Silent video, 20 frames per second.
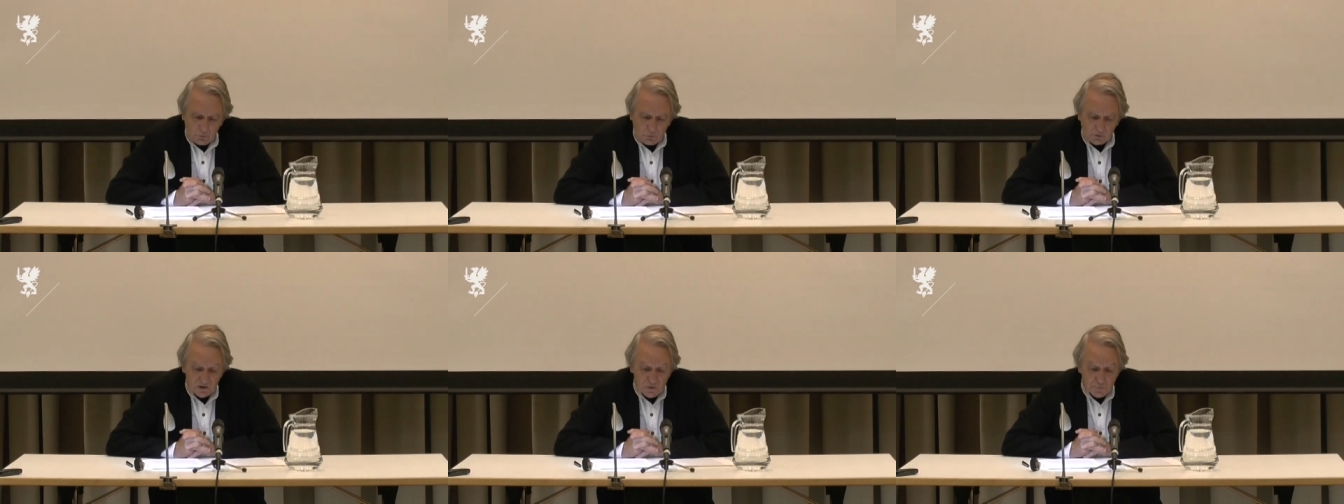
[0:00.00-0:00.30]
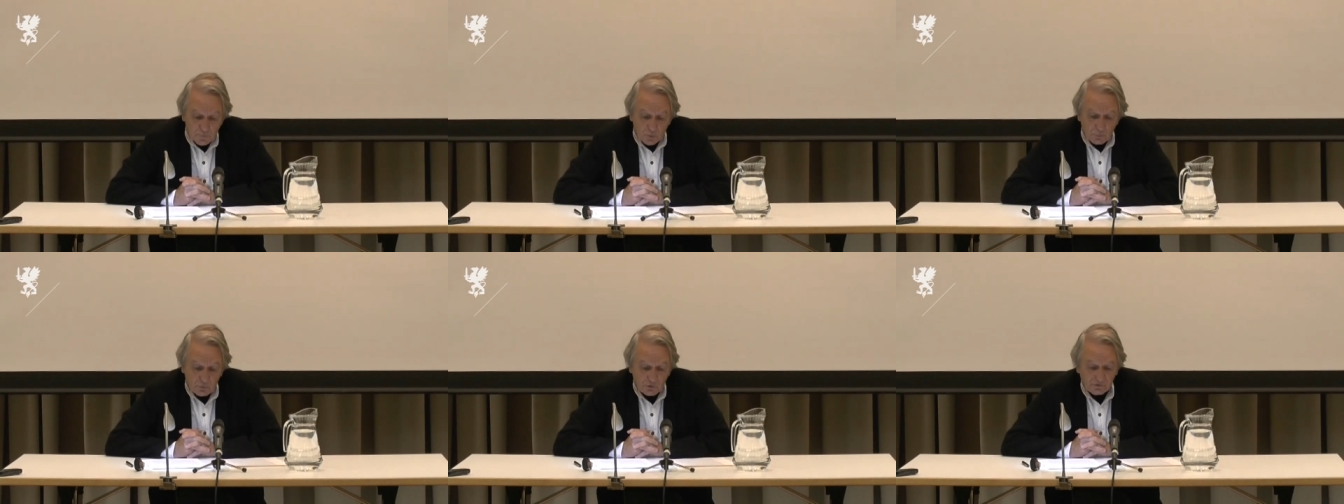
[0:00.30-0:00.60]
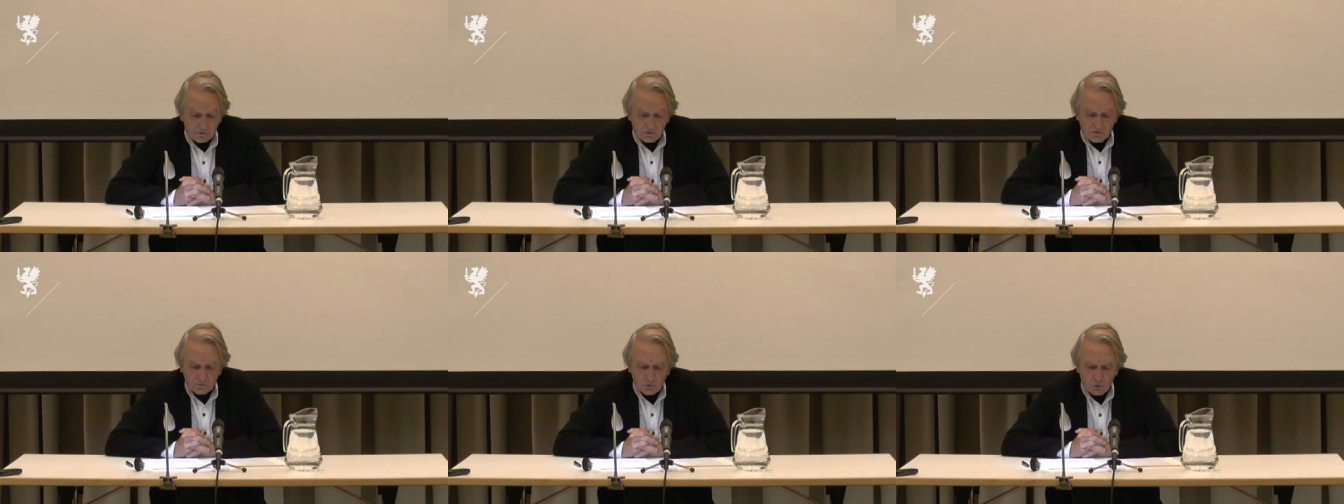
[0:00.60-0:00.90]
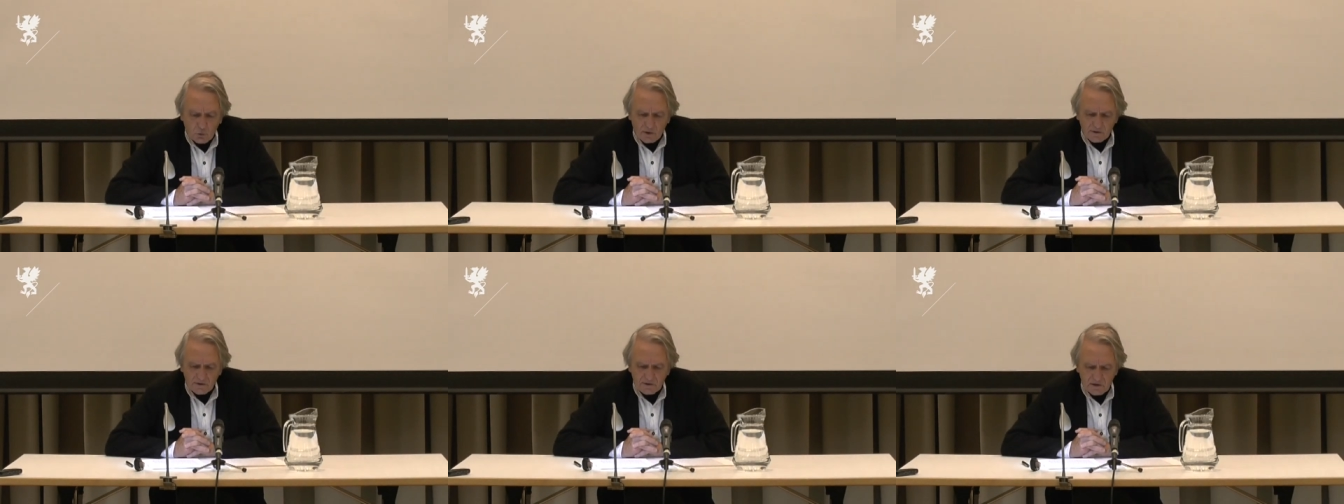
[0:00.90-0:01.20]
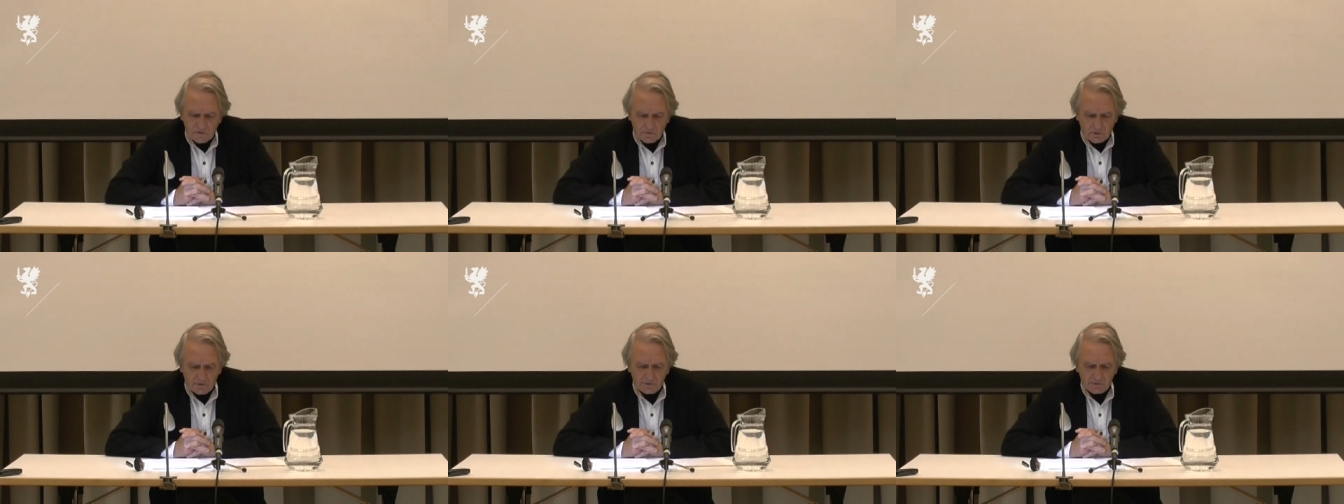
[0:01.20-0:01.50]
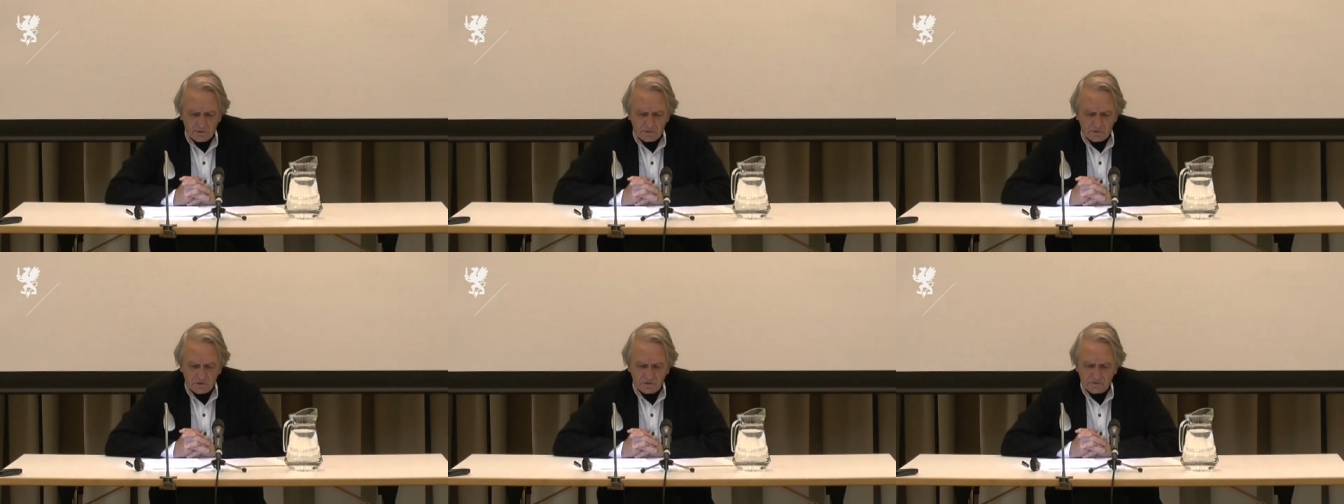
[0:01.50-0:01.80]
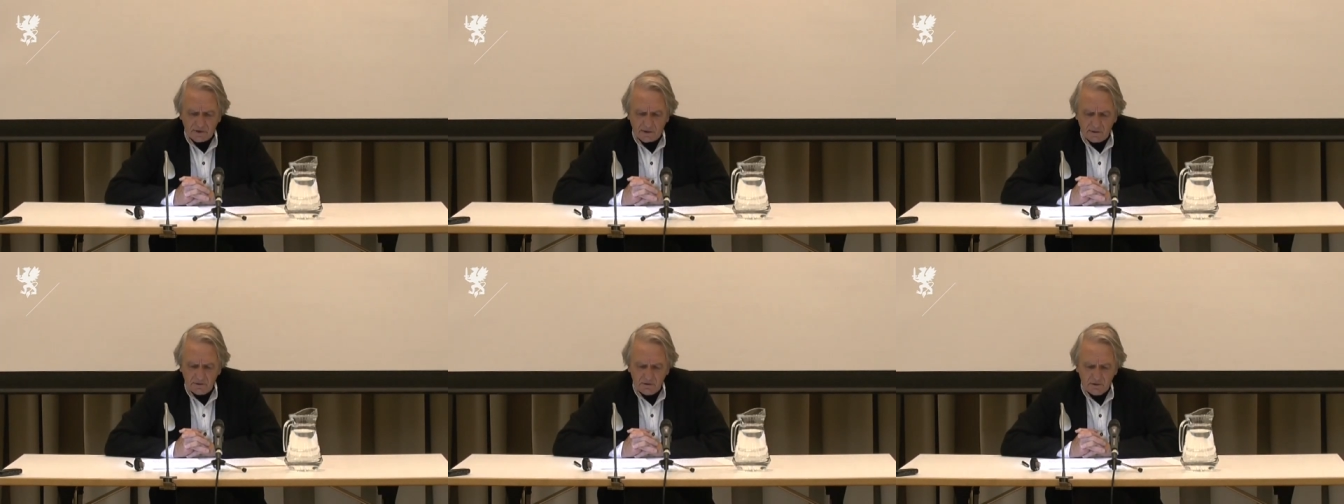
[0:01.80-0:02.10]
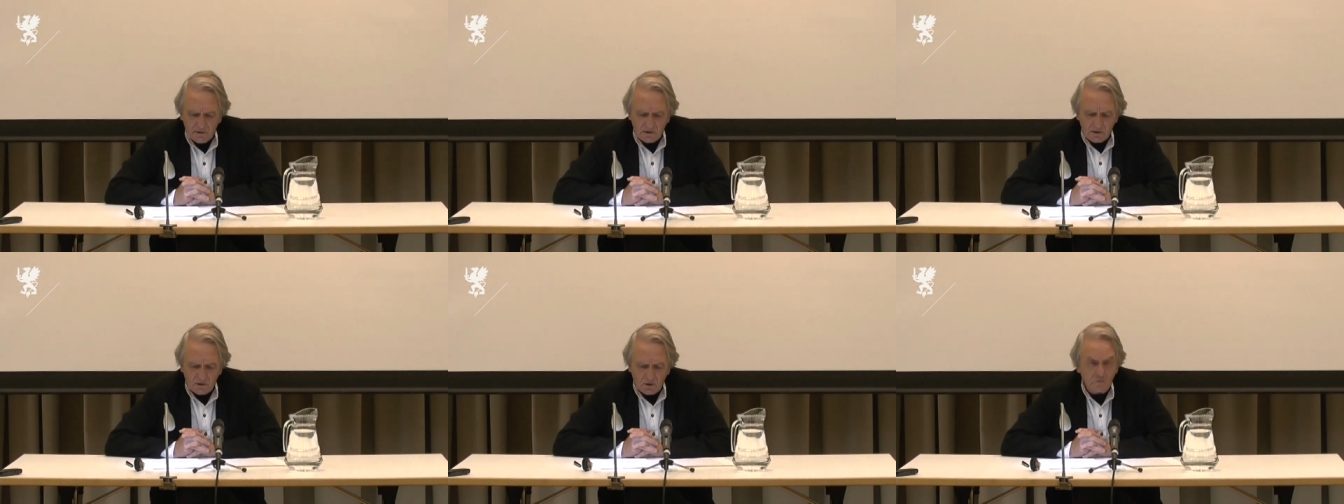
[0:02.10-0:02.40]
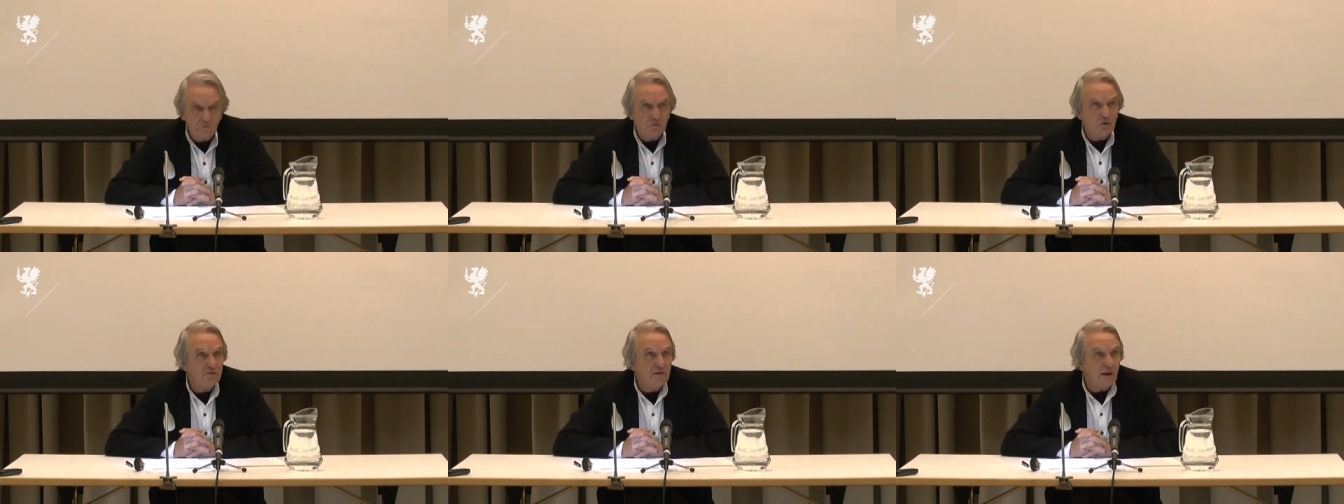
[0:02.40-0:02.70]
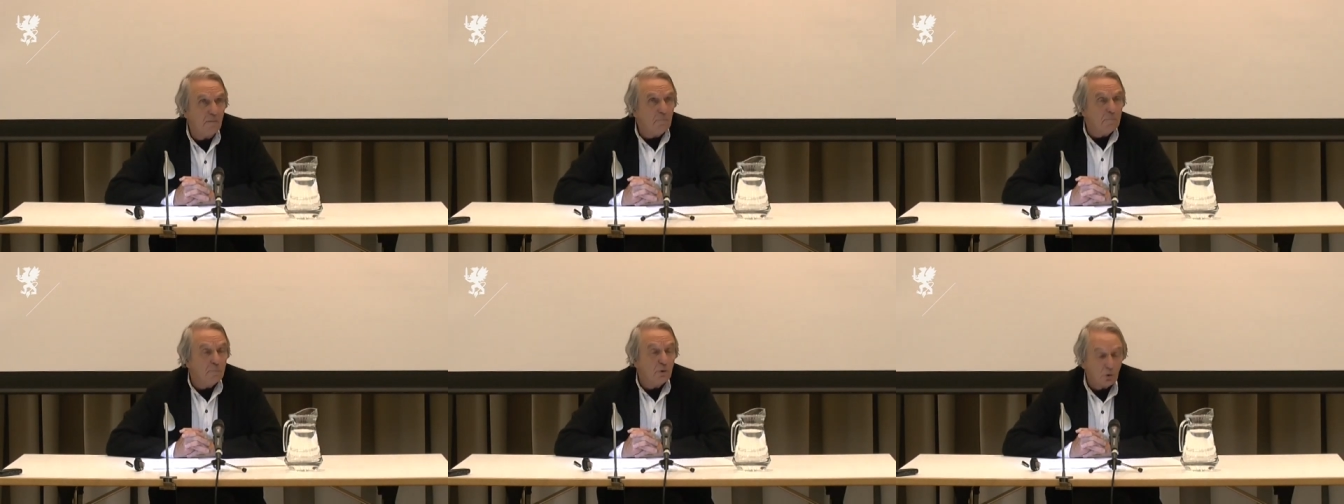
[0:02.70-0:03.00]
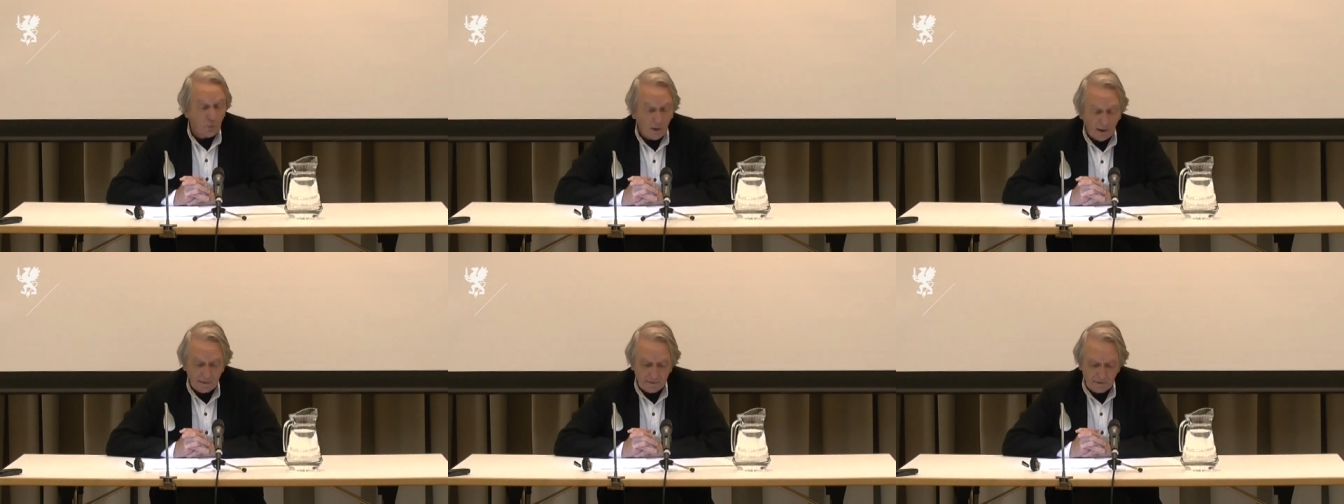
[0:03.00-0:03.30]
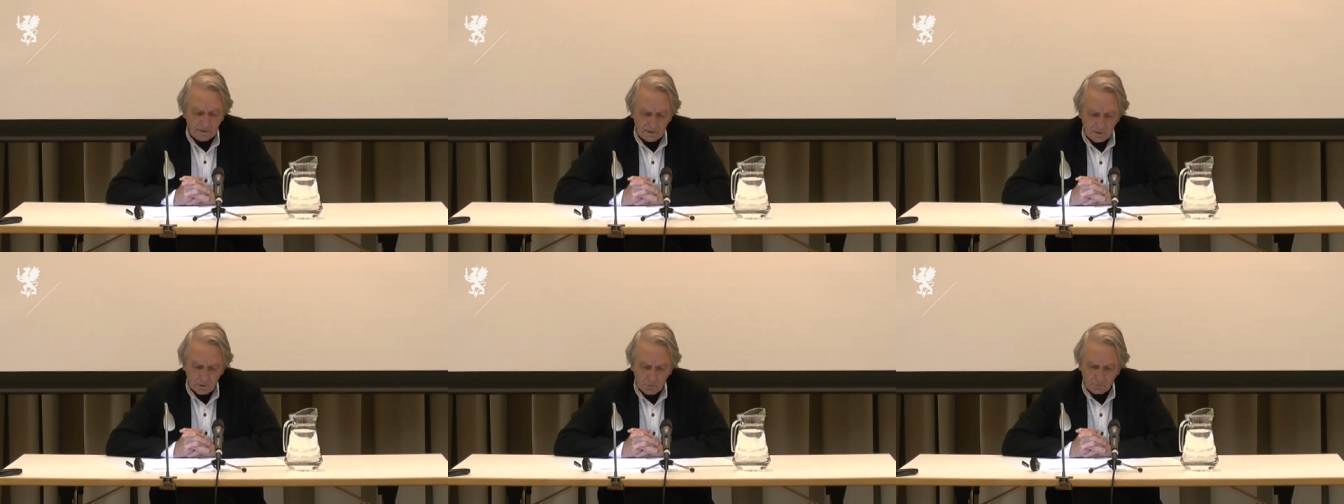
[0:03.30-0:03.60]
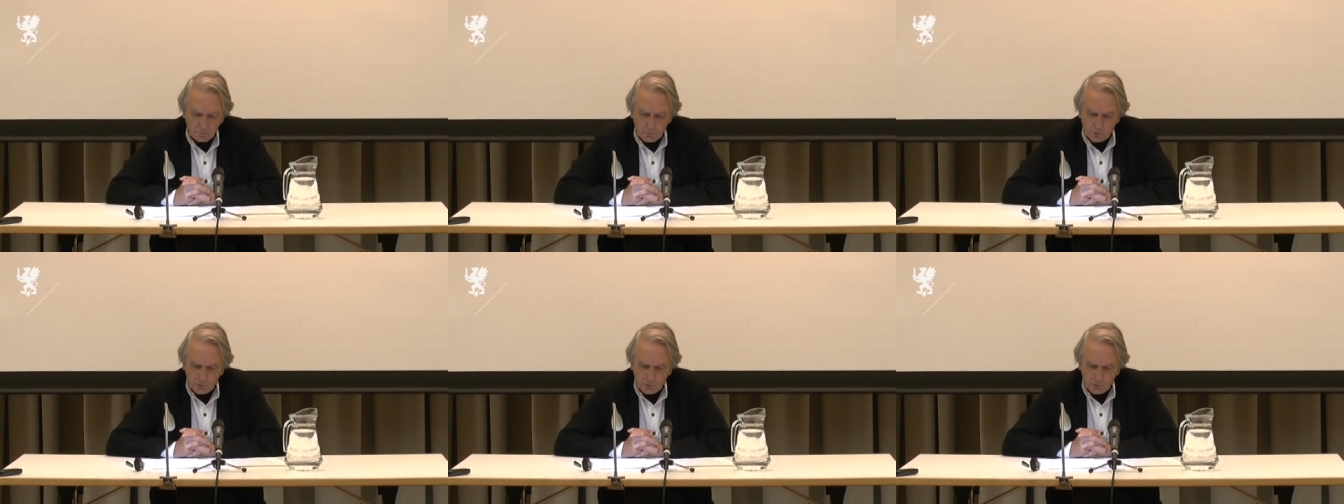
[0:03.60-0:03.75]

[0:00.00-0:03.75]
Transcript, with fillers: which proposes a quite different understanding of the temporality of